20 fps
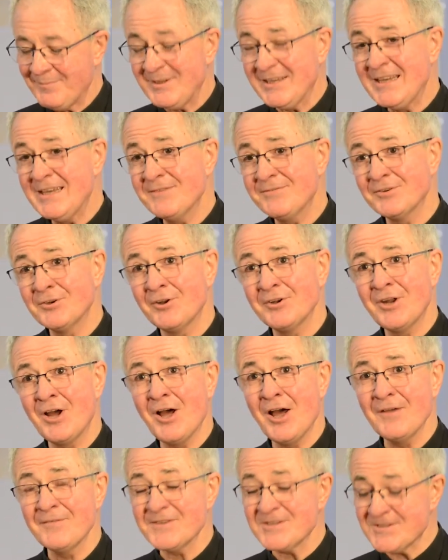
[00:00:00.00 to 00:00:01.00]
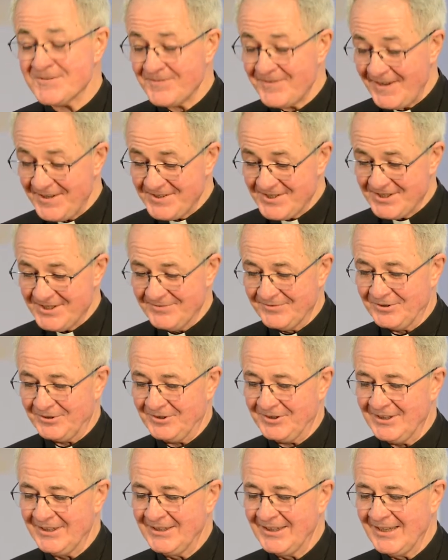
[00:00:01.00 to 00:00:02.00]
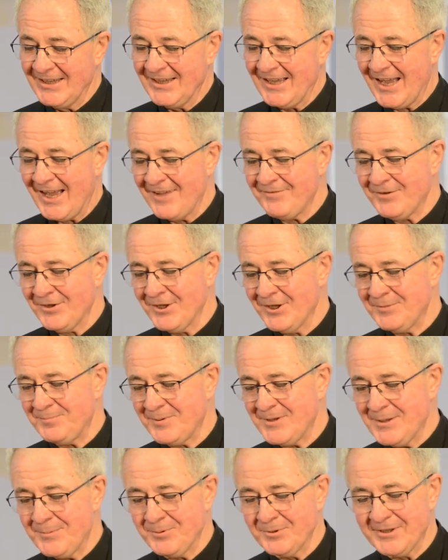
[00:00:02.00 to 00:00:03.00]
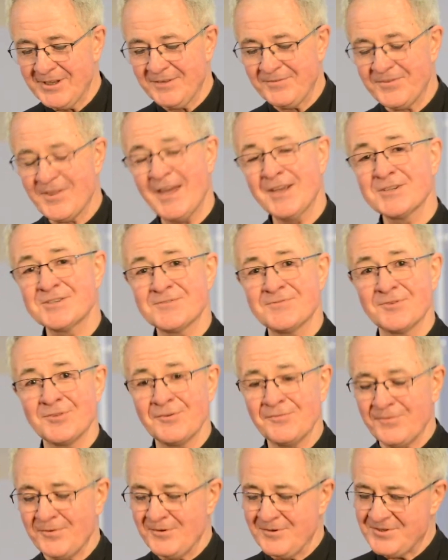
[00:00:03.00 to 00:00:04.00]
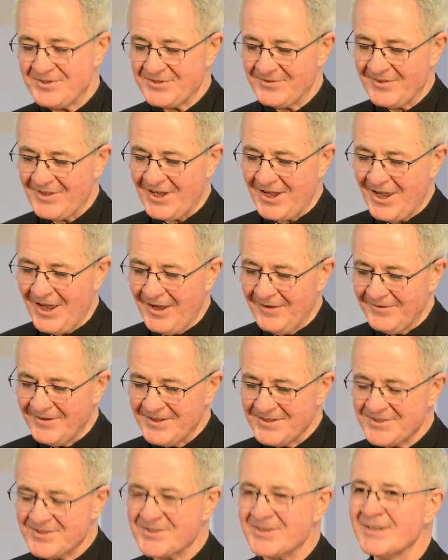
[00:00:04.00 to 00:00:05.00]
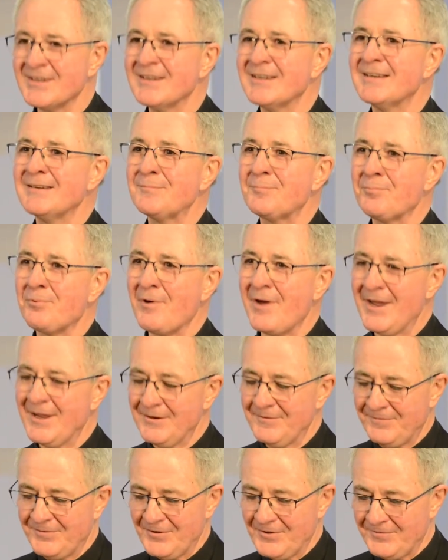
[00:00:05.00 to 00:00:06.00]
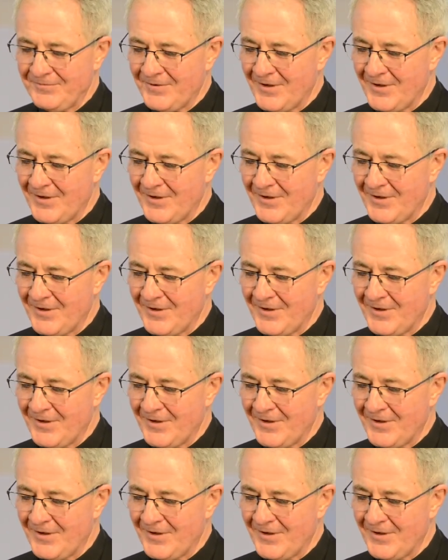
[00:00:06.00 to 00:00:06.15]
Even on Harvest Festival, I've heard people give thanks for the fruits of the harvest, praying for the